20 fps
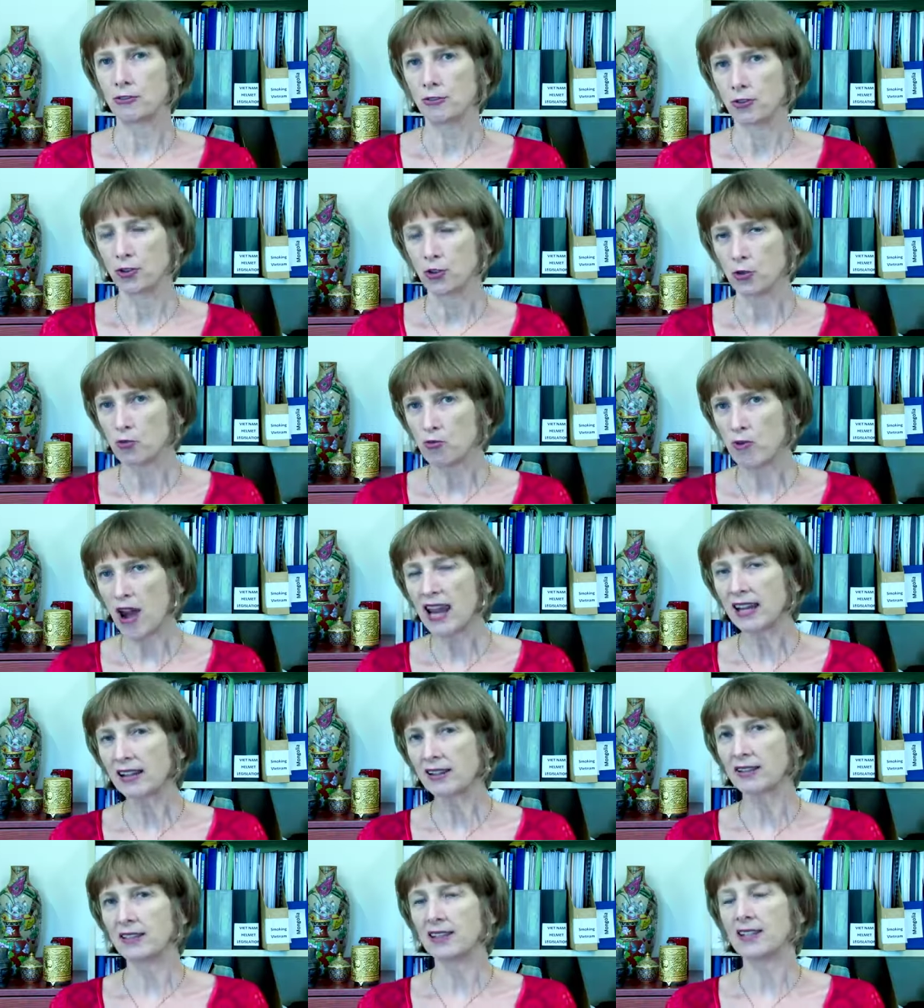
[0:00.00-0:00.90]

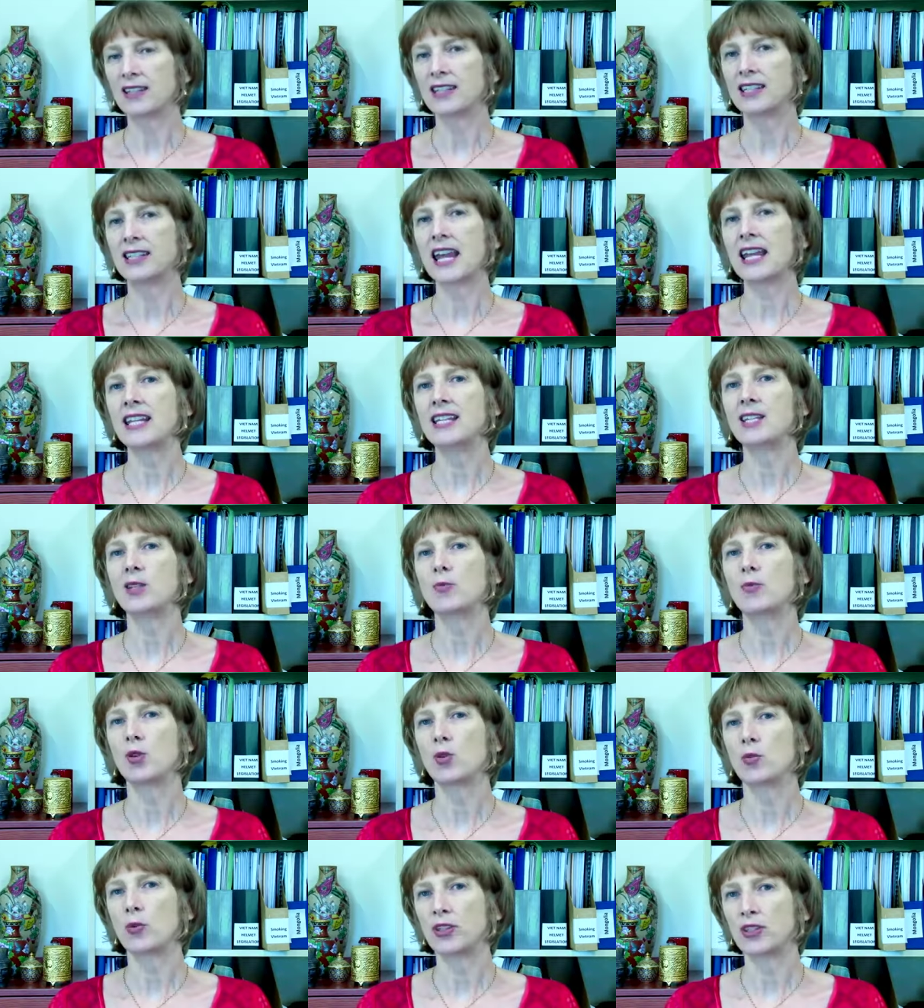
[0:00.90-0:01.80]
direct and
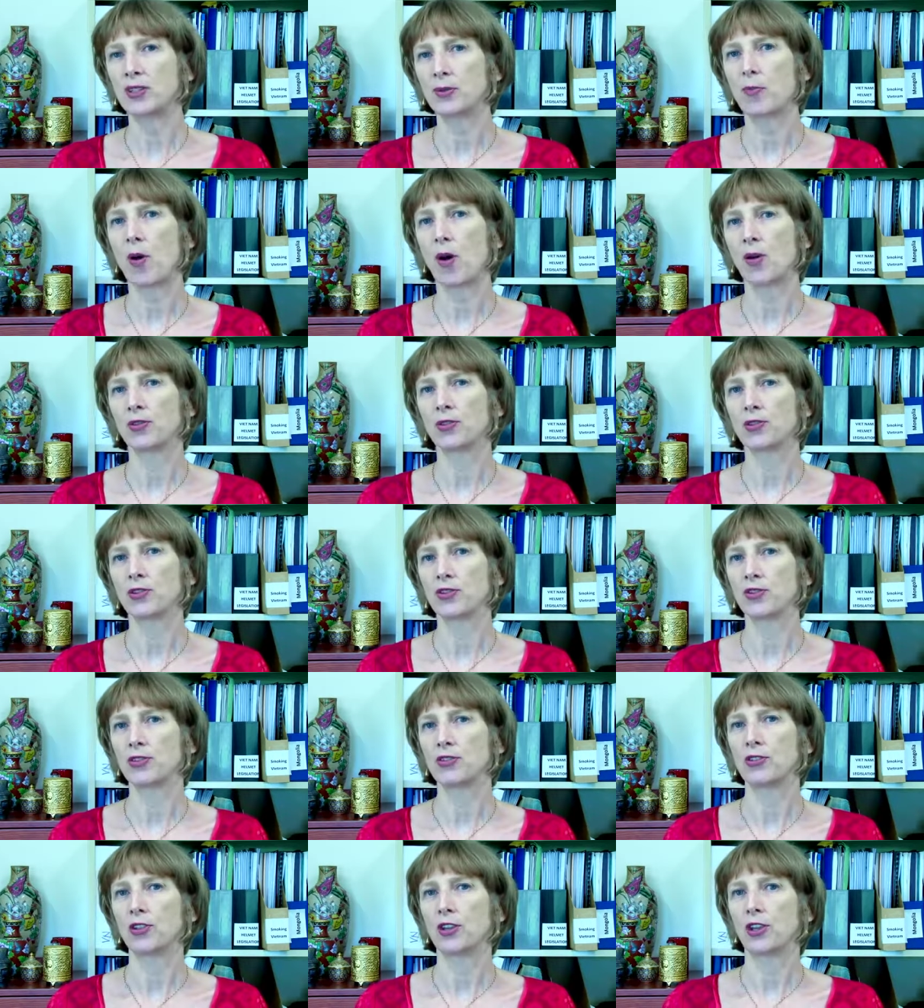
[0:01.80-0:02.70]
sensible
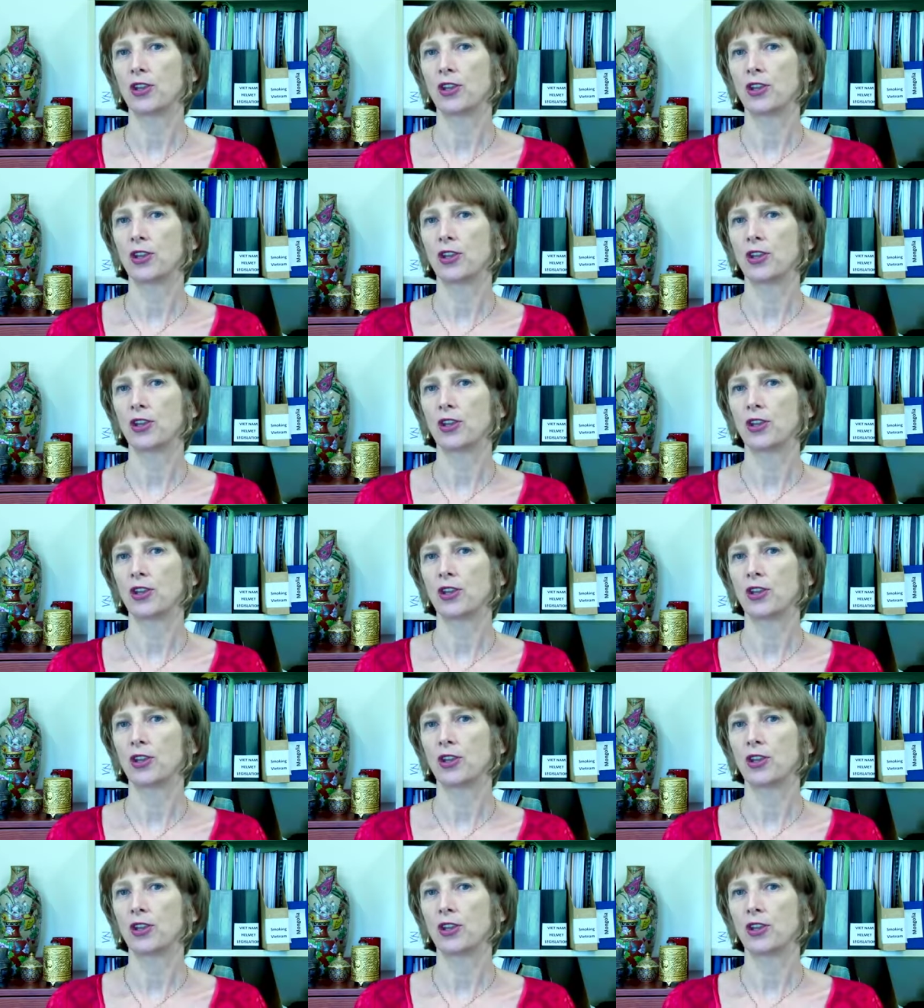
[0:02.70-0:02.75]
response